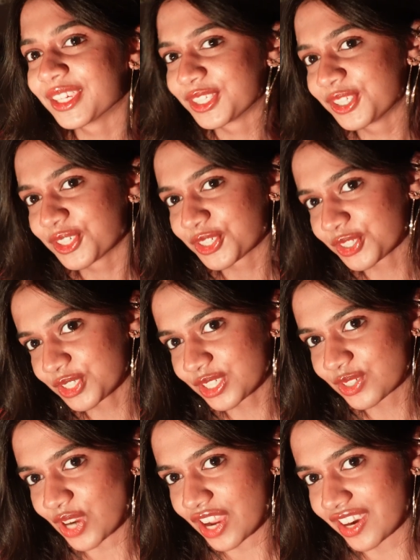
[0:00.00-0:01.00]
you should
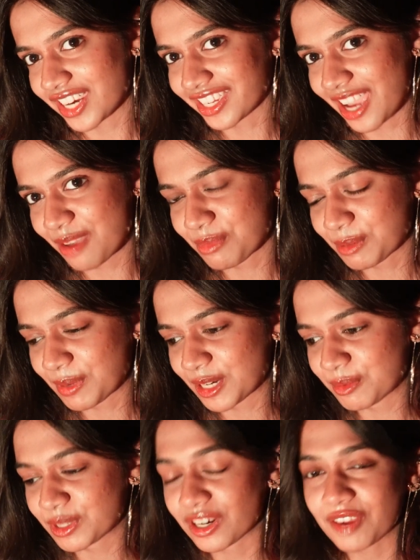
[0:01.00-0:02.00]
try writing iambic
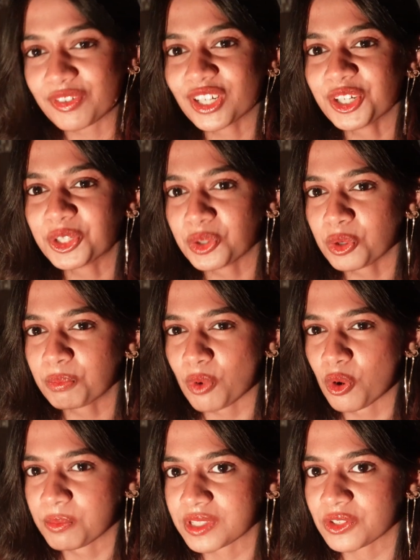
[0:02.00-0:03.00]
pentameter. I've written 2
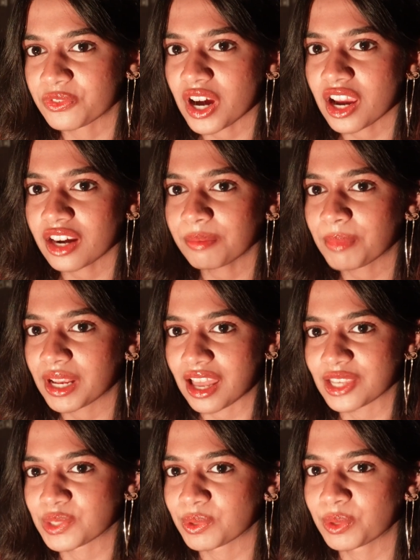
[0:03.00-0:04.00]
poems so far. My
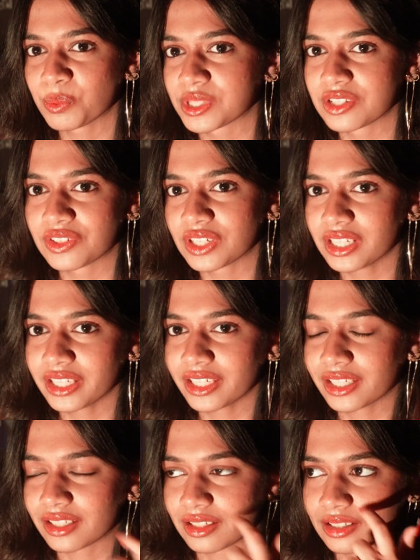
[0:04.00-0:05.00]
last one wasn't really